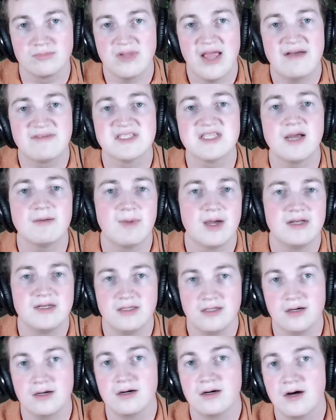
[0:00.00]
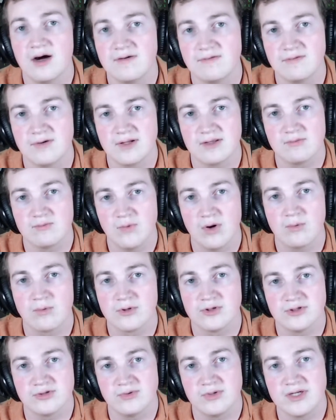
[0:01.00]
have some idea of what we're
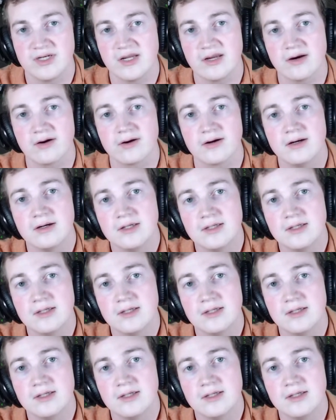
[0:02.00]
doing here